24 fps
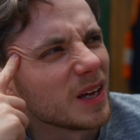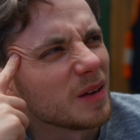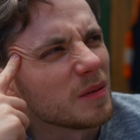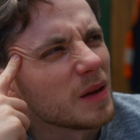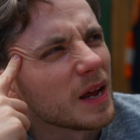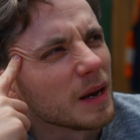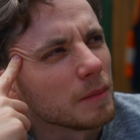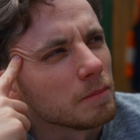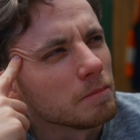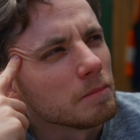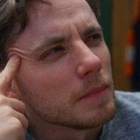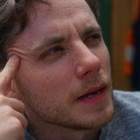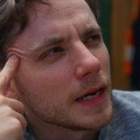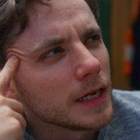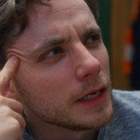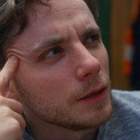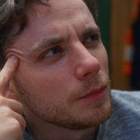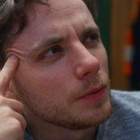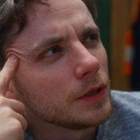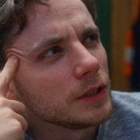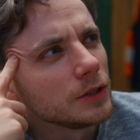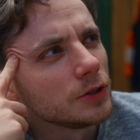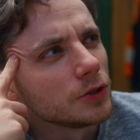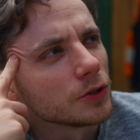And
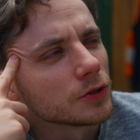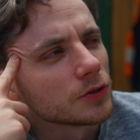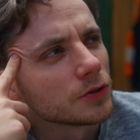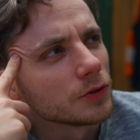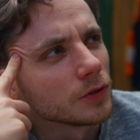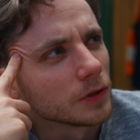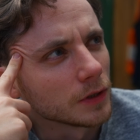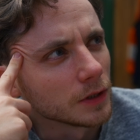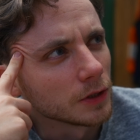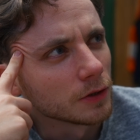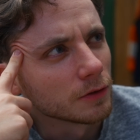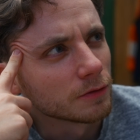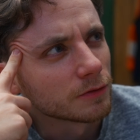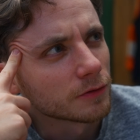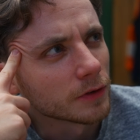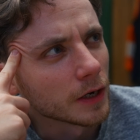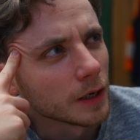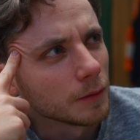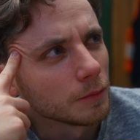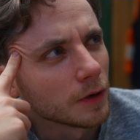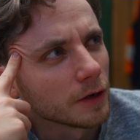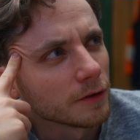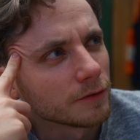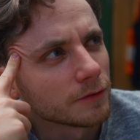maybe just do a little
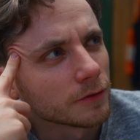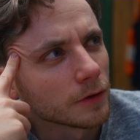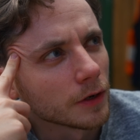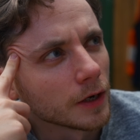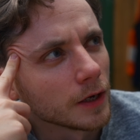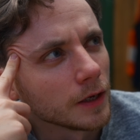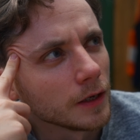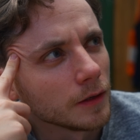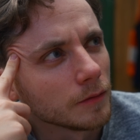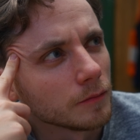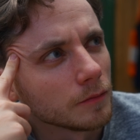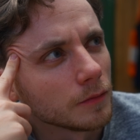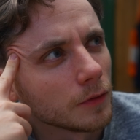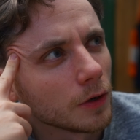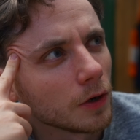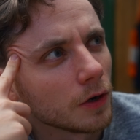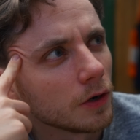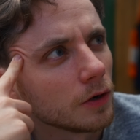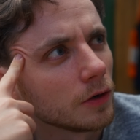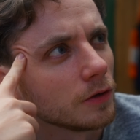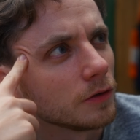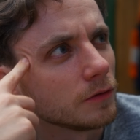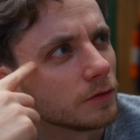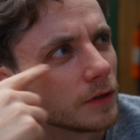frame by frame
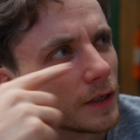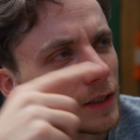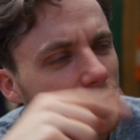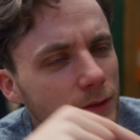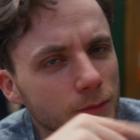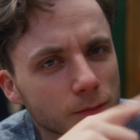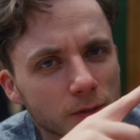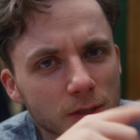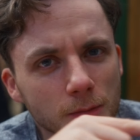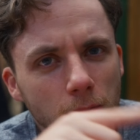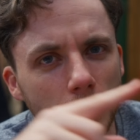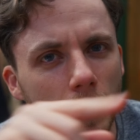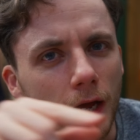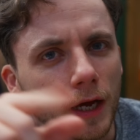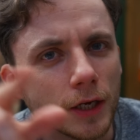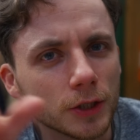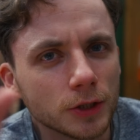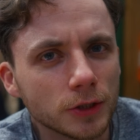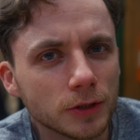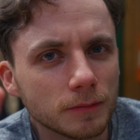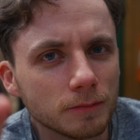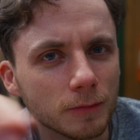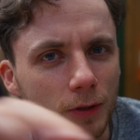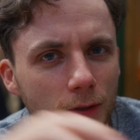of like some
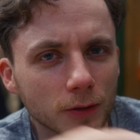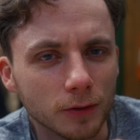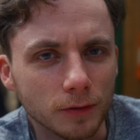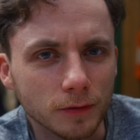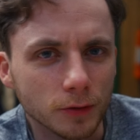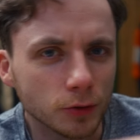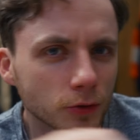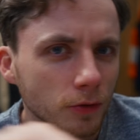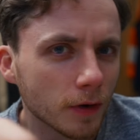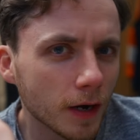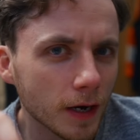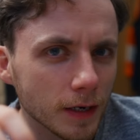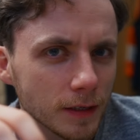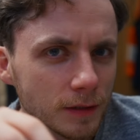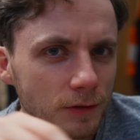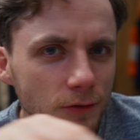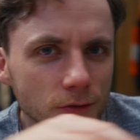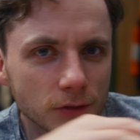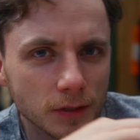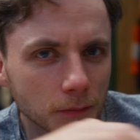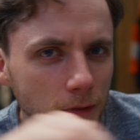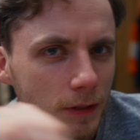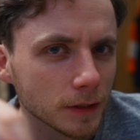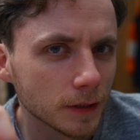splash along the tracks or
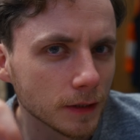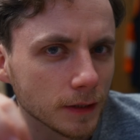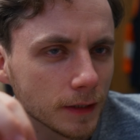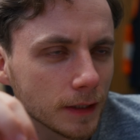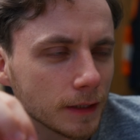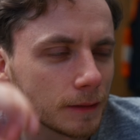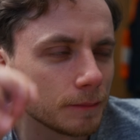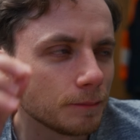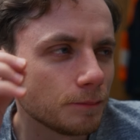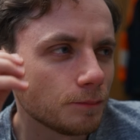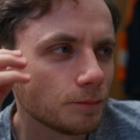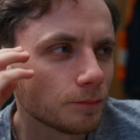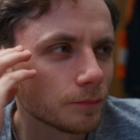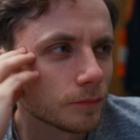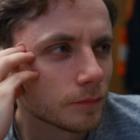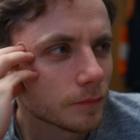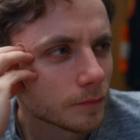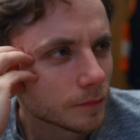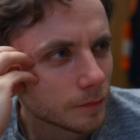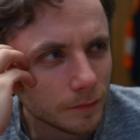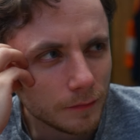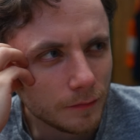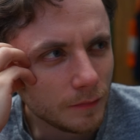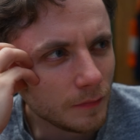something like that.
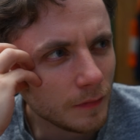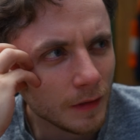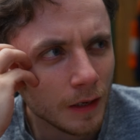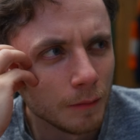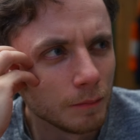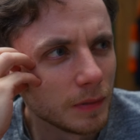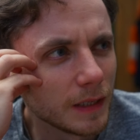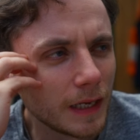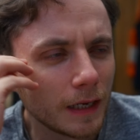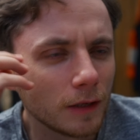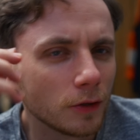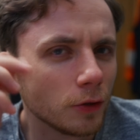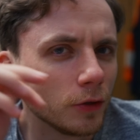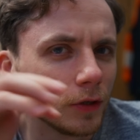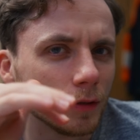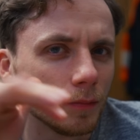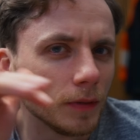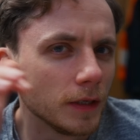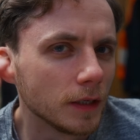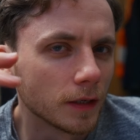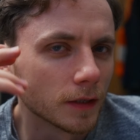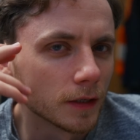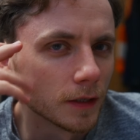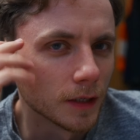But that'll only
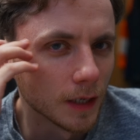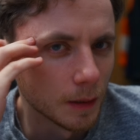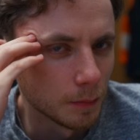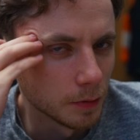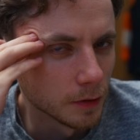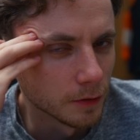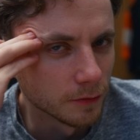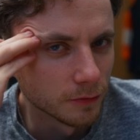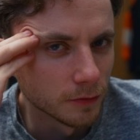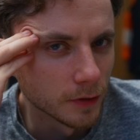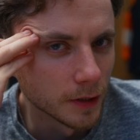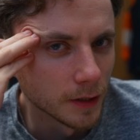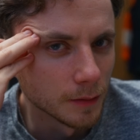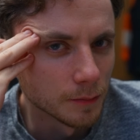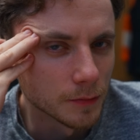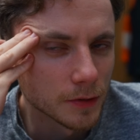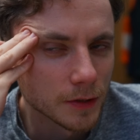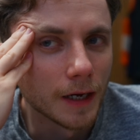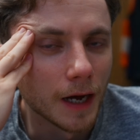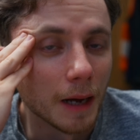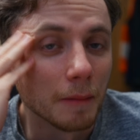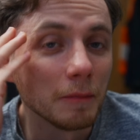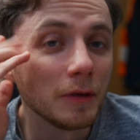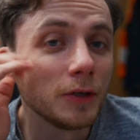be like a couple of frames.
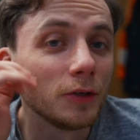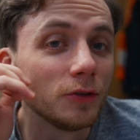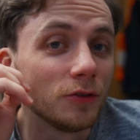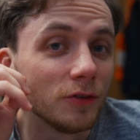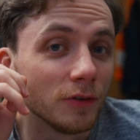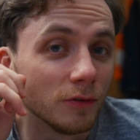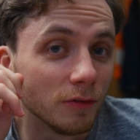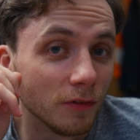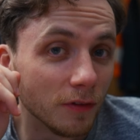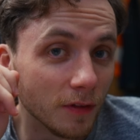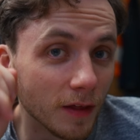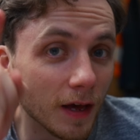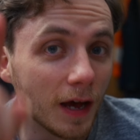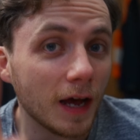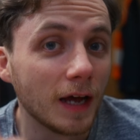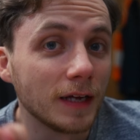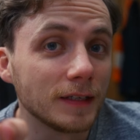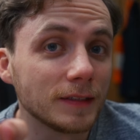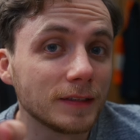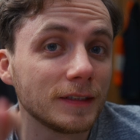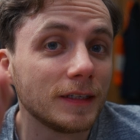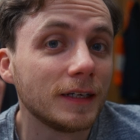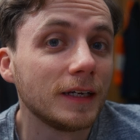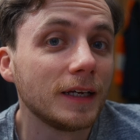I'm gonna do
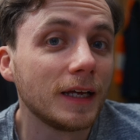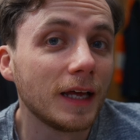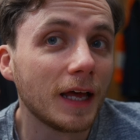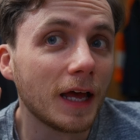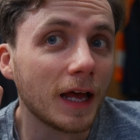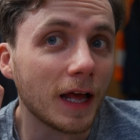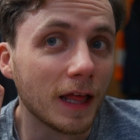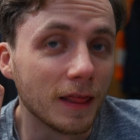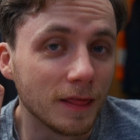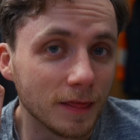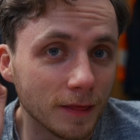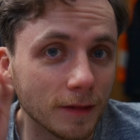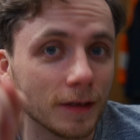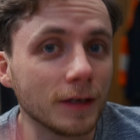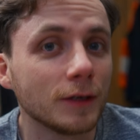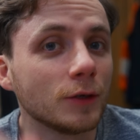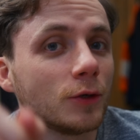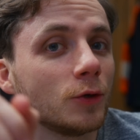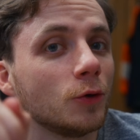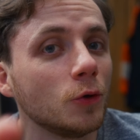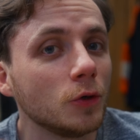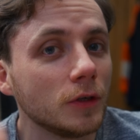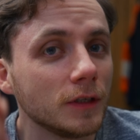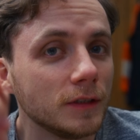that and then
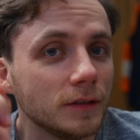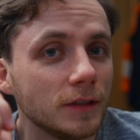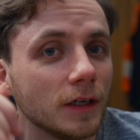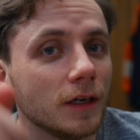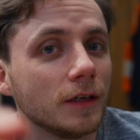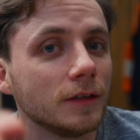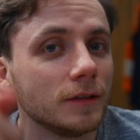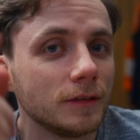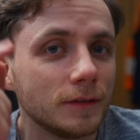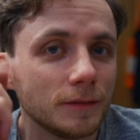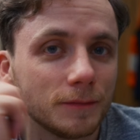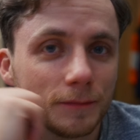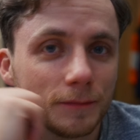call it done.